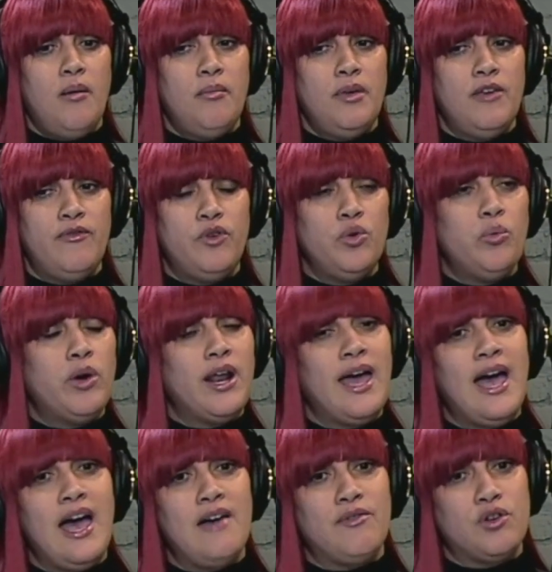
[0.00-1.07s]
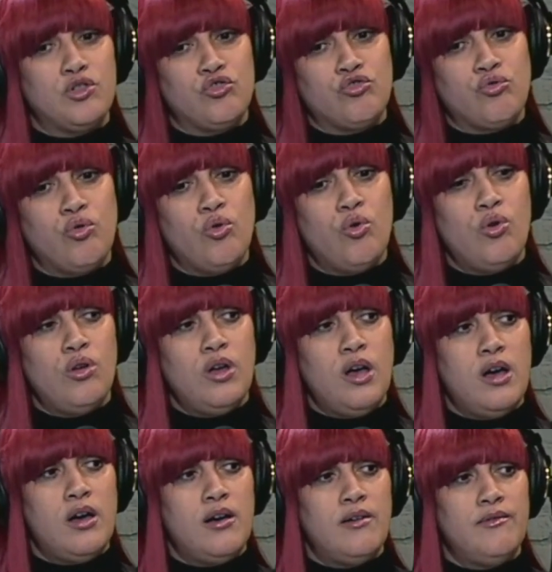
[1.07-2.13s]
if you want to have control
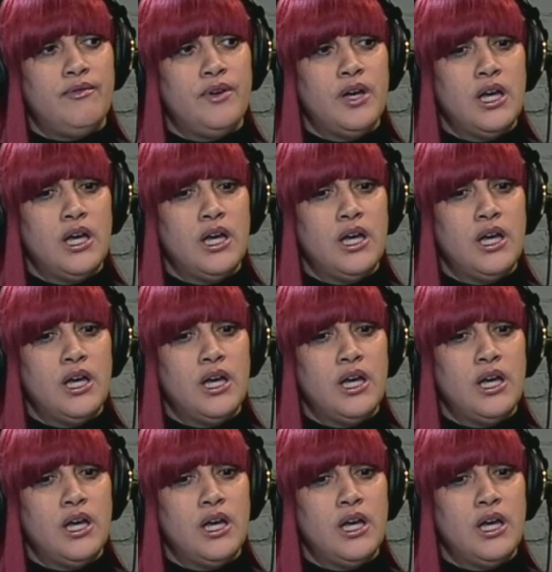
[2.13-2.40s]
of,